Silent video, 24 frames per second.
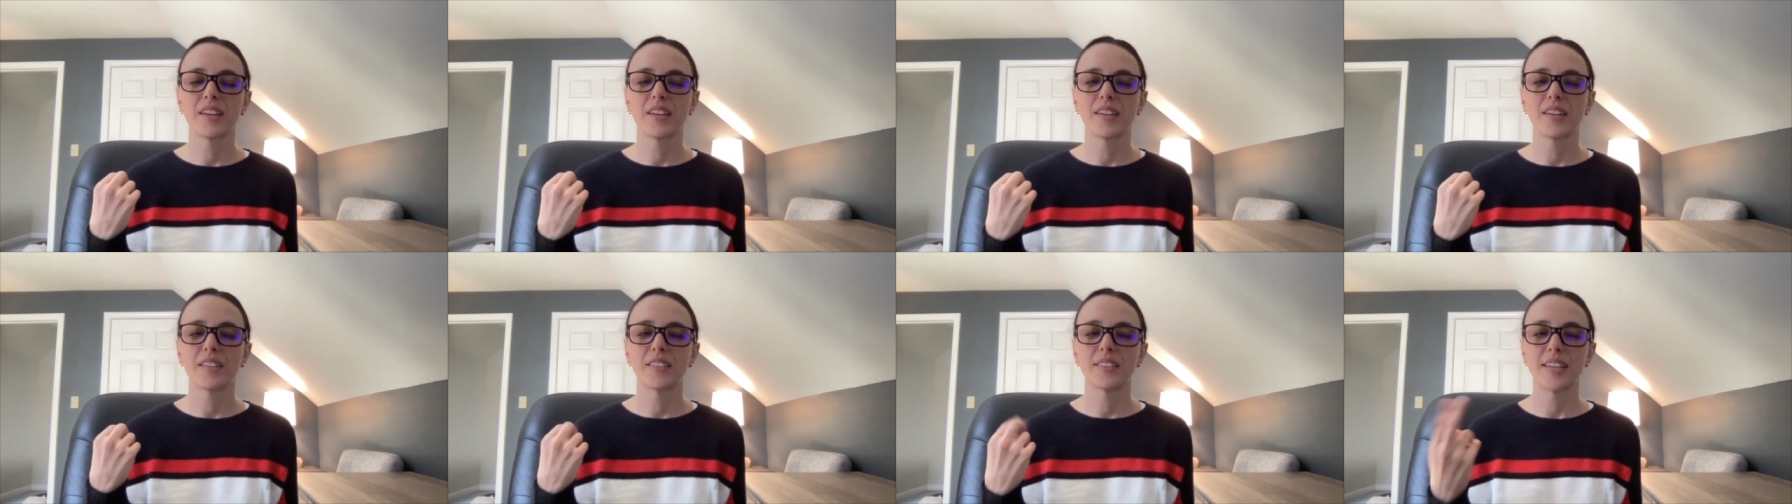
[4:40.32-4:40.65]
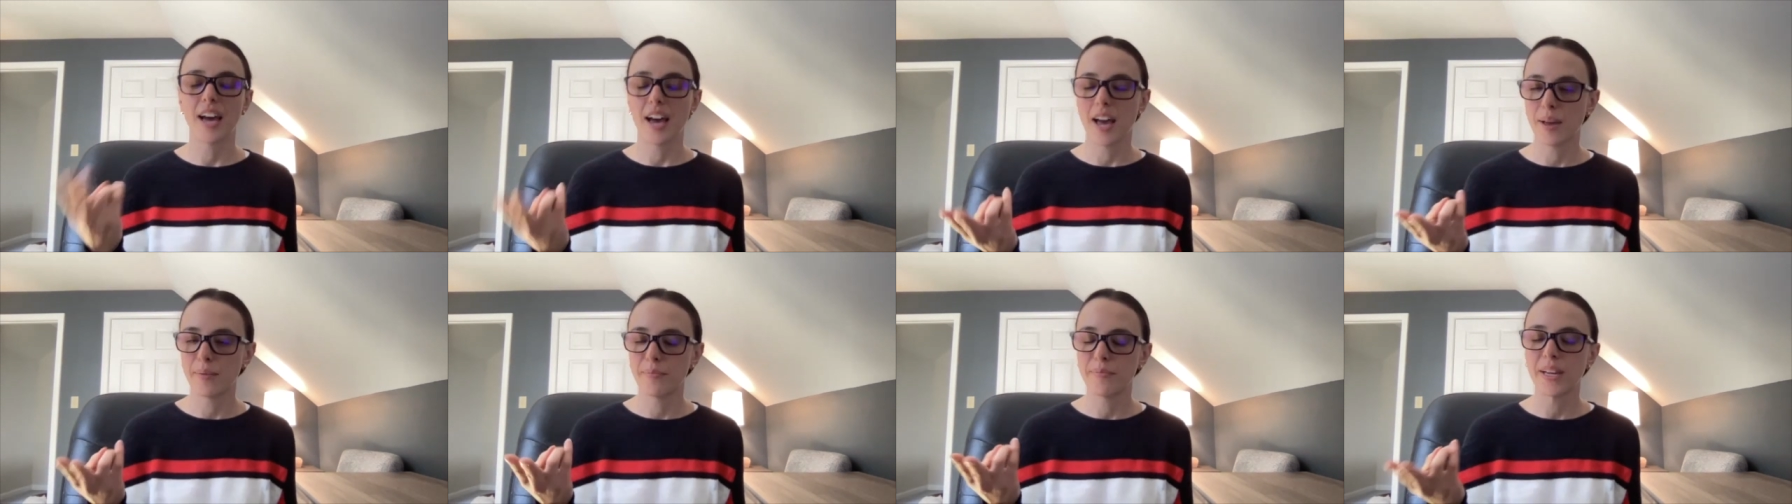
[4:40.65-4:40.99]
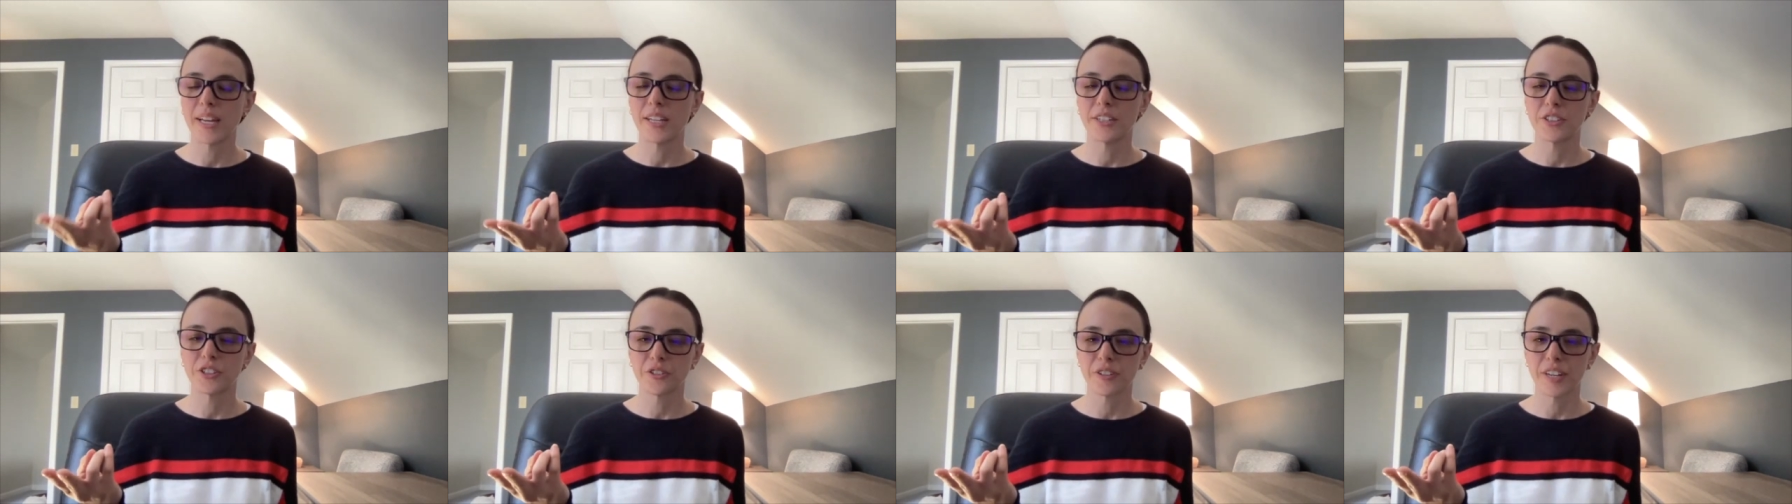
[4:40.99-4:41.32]
Time
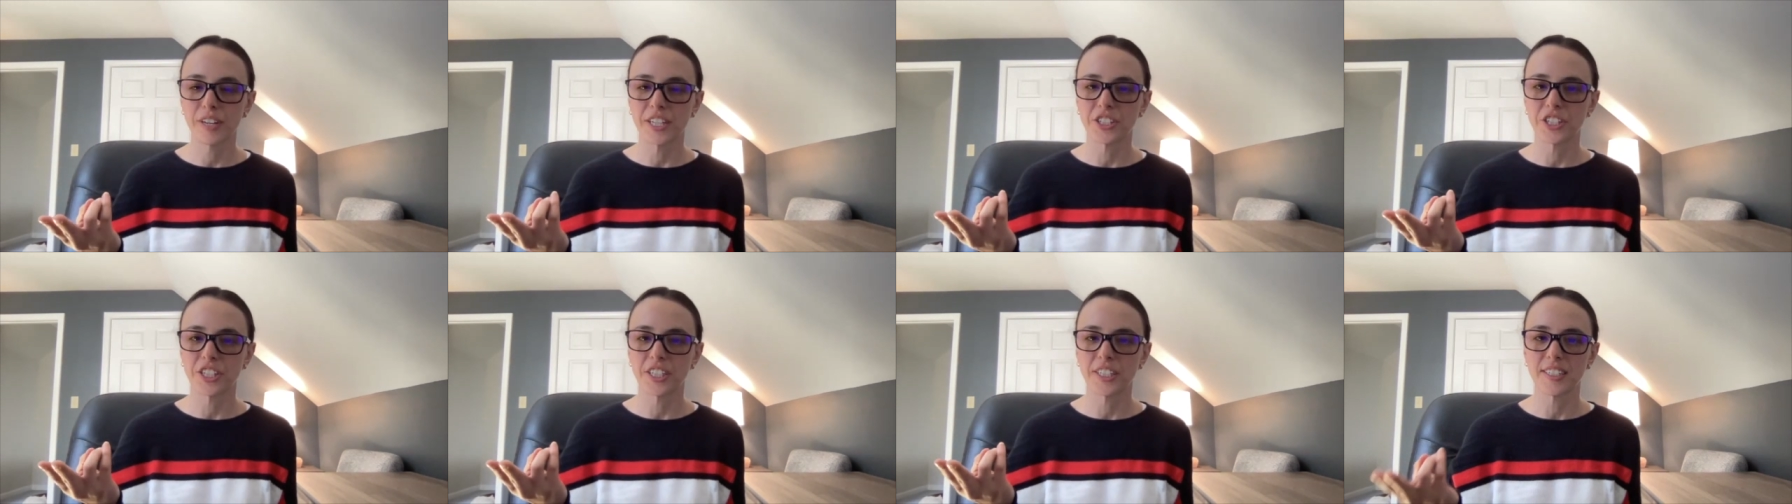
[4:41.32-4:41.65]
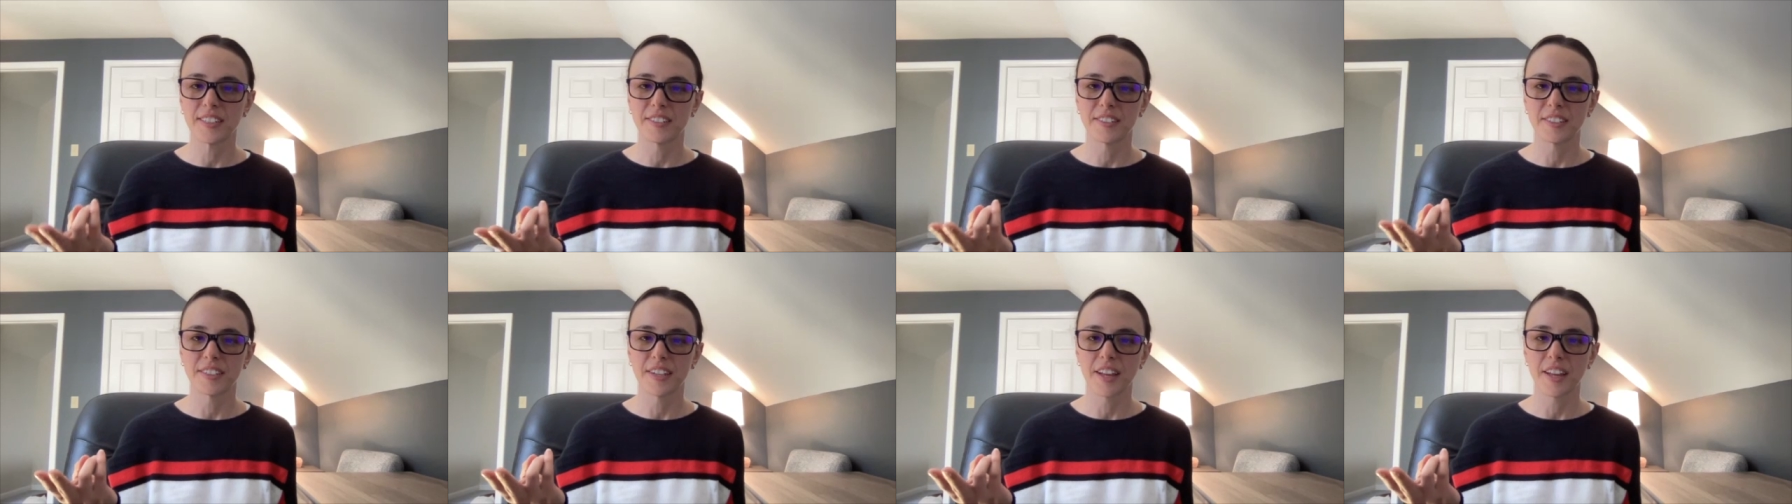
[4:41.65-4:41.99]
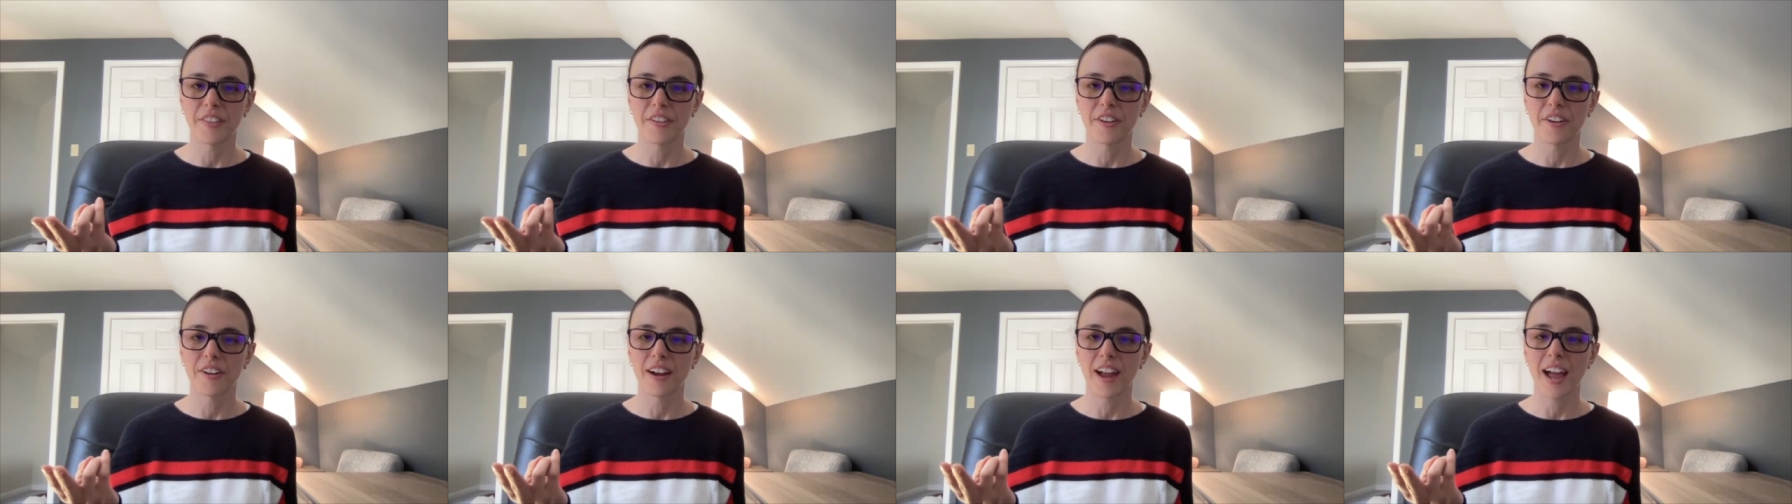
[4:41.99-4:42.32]
and duration is another.